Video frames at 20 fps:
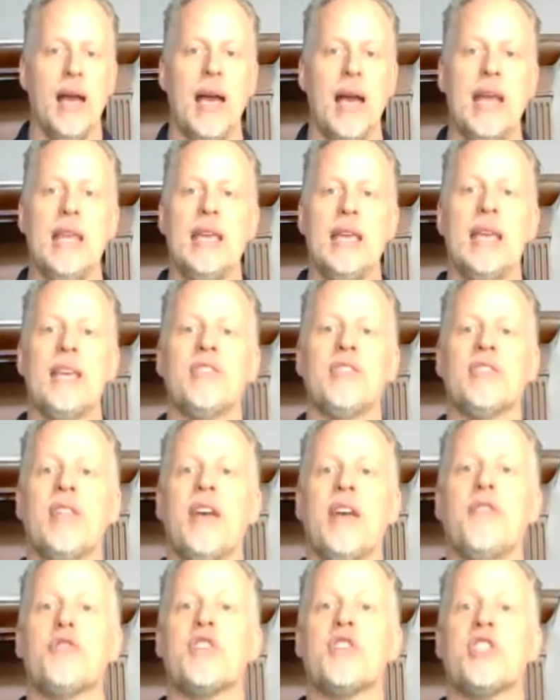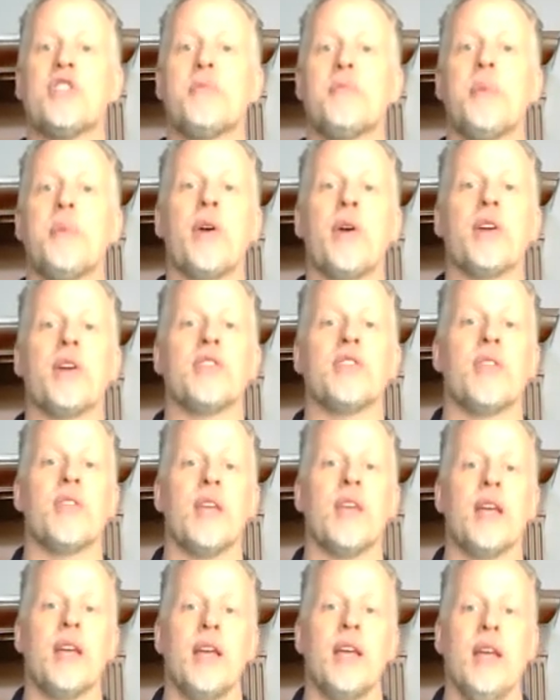And he gives life to spirits.
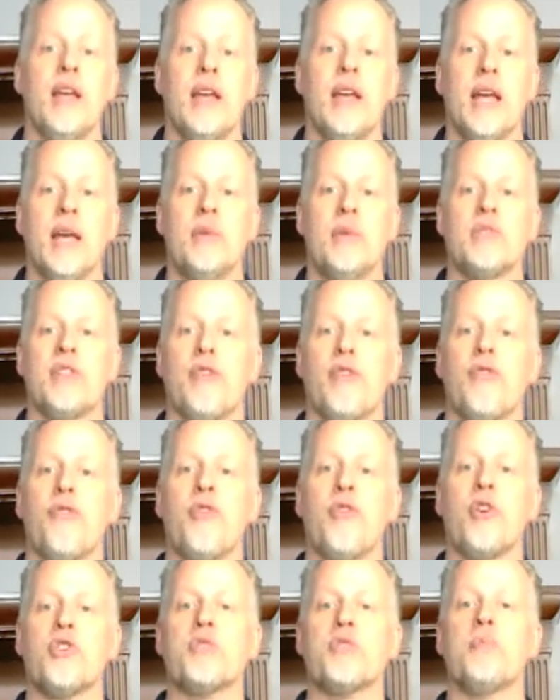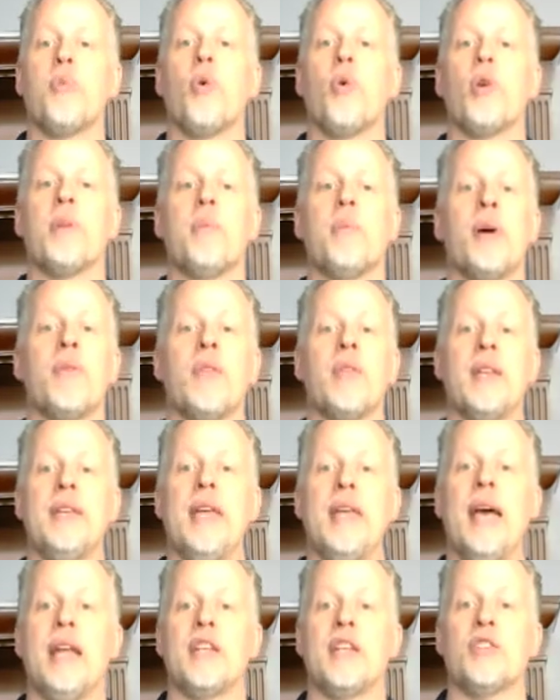He was the firstborn among the
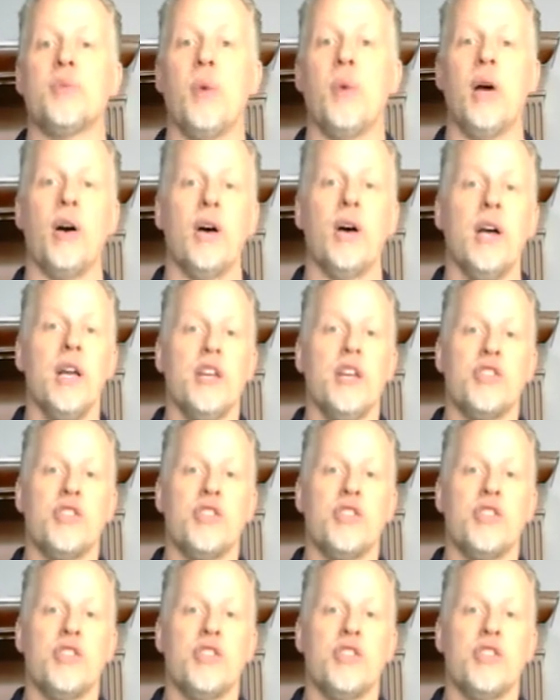dead as well.